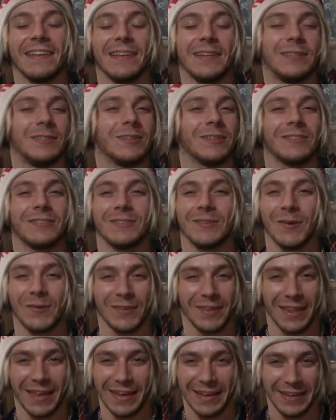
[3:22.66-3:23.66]
just
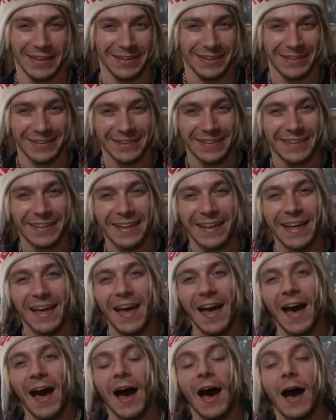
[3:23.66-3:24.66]
don't like it.
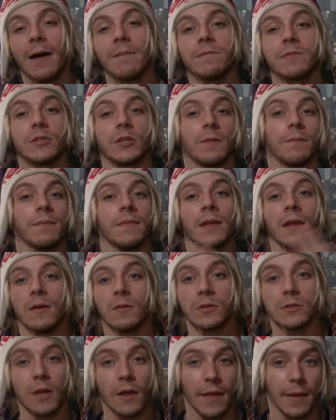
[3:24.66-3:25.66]
Um, so,
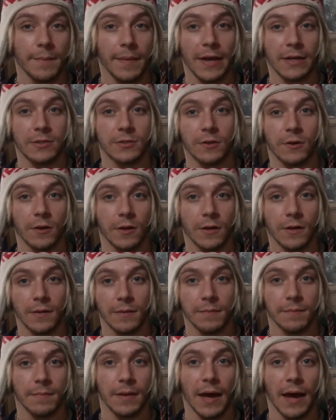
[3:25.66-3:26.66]
was all that backstory
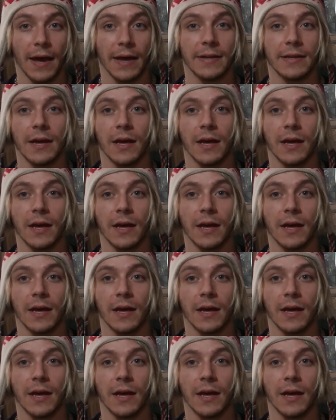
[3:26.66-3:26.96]
behind?